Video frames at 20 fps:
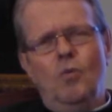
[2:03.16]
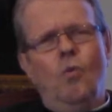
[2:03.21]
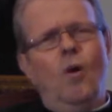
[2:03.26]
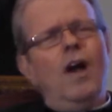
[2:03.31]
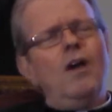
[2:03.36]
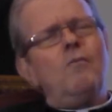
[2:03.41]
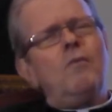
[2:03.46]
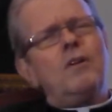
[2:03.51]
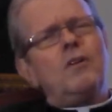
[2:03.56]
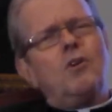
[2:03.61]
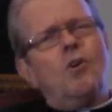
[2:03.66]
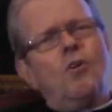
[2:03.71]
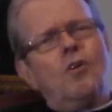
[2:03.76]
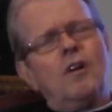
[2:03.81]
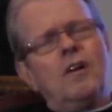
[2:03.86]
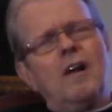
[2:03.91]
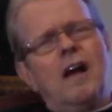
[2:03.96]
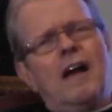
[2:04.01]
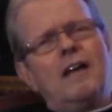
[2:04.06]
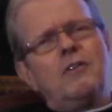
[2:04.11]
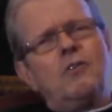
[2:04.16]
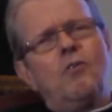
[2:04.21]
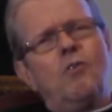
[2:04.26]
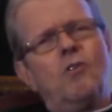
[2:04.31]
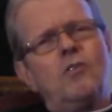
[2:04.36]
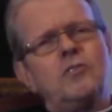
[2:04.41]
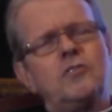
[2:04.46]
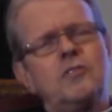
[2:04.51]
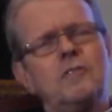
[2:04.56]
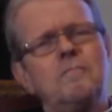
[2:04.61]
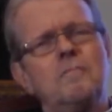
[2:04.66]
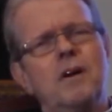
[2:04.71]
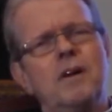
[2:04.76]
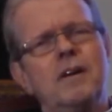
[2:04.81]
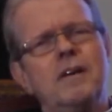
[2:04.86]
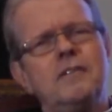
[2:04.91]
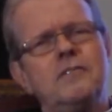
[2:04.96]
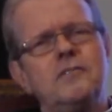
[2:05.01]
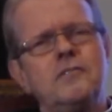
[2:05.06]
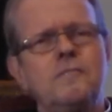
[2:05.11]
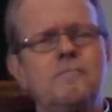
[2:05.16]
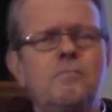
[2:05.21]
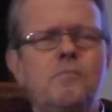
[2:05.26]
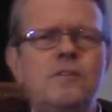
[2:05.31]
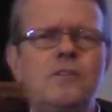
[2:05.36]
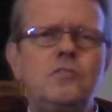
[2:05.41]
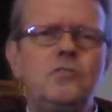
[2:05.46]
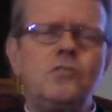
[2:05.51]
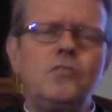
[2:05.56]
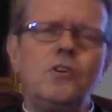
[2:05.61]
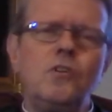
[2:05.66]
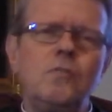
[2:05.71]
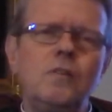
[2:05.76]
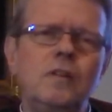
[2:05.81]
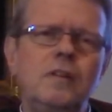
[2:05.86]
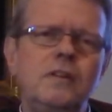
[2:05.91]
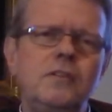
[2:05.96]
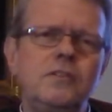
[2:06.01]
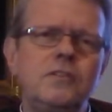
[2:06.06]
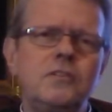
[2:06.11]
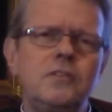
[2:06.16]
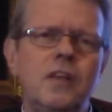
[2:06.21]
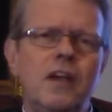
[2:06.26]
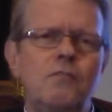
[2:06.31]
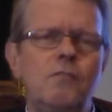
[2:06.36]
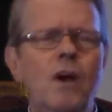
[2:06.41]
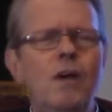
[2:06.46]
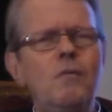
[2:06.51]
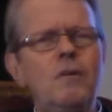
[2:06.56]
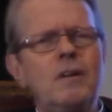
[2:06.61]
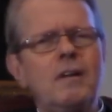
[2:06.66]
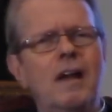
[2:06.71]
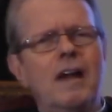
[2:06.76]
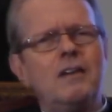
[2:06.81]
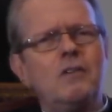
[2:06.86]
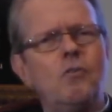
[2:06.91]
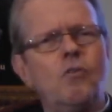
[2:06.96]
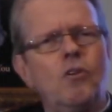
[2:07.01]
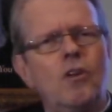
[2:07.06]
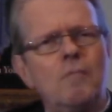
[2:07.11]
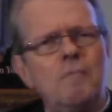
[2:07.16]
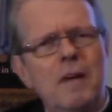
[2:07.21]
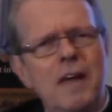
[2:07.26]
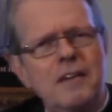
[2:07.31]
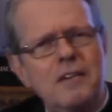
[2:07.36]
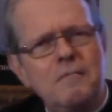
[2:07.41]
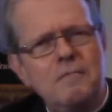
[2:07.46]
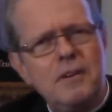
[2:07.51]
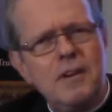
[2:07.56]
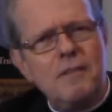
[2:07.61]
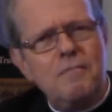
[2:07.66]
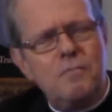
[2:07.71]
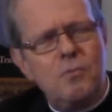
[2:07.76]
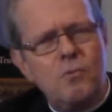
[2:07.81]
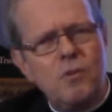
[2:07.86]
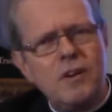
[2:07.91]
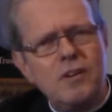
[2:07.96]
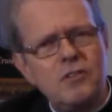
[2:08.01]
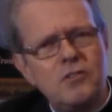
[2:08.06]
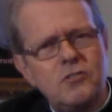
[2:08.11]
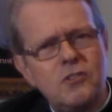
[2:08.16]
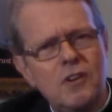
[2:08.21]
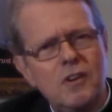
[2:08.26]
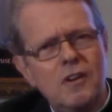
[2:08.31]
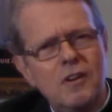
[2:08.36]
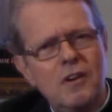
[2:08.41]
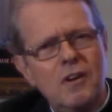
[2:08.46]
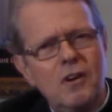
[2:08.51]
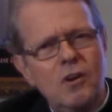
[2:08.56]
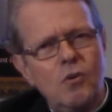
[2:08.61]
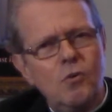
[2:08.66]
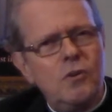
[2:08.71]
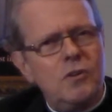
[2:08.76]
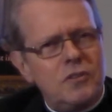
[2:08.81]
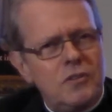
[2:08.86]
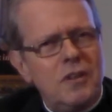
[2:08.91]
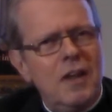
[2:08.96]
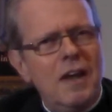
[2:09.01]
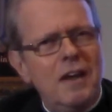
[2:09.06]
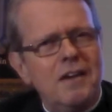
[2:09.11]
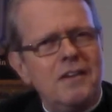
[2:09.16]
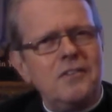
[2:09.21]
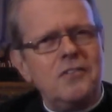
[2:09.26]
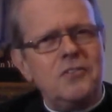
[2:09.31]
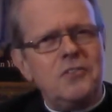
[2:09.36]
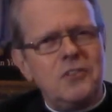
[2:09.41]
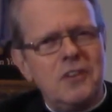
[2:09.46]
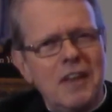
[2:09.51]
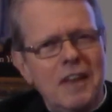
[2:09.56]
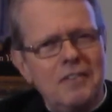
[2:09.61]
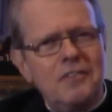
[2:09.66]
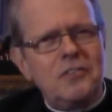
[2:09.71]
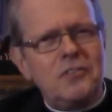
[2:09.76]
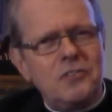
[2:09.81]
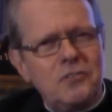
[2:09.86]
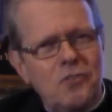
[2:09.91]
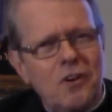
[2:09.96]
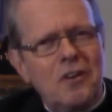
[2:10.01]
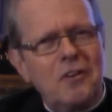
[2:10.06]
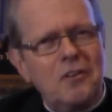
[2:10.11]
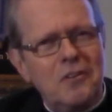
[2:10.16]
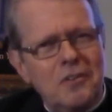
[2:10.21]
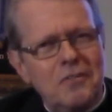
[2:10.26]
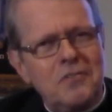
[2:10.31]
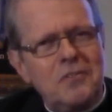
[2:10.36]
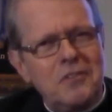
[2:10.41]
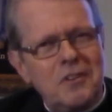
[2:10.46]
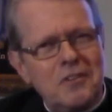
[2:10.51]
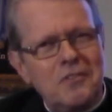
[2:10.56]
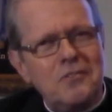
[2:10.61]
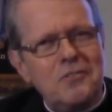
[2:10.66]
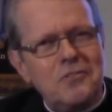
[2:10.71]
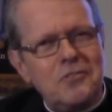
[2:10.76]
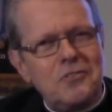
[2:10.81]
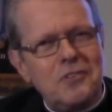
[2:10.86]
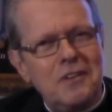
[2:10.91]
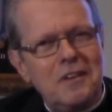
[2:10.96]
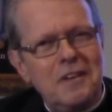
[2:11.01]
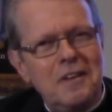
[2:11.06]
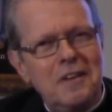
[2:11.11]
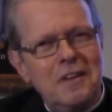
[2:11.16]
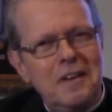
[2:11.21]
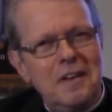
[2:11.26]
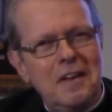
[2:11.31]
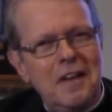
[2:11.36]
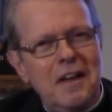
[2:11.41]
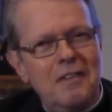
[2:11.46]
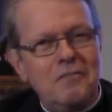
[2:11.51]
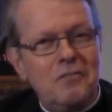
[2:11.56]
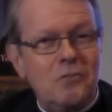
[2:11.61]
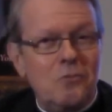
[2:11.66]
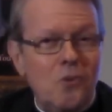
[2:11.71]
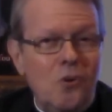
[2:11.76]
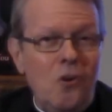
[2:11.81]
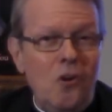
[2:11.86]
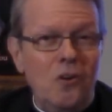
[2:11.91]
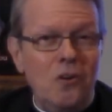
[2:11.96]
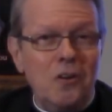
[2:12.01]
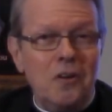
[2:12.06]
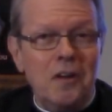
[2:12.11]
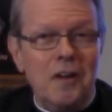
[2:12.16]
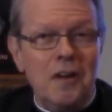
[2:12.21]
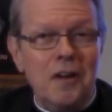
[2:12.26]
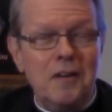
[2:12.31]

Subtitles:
why would God call somebody to the priesthood or religious life? Why would God call a man to be a priest who does not understand the struggle of sinners? After all,